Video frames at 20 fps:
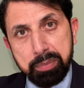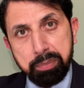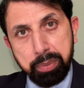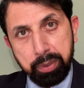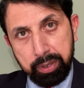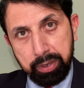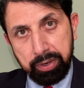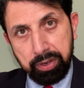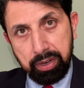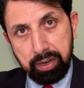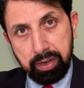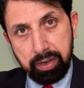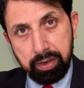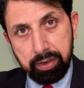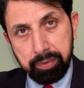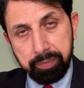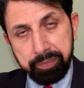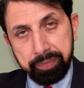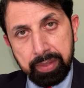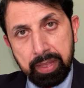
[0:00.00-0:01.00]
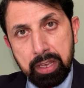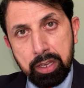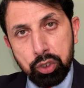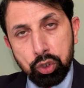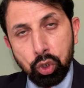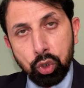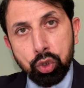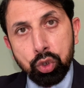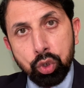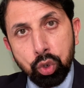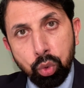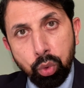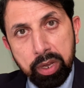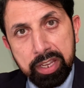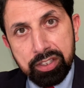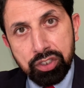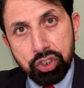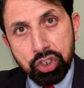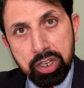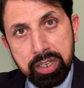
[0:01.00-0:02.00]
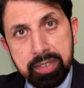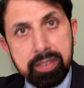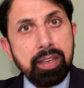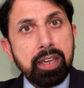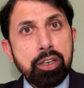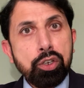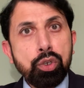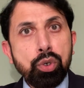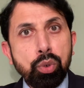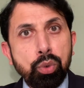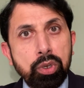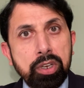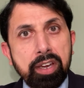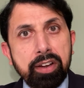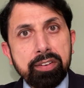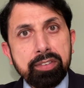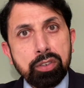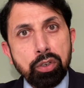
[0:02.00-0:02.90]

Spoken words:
per year. So 2 inches and 2 years.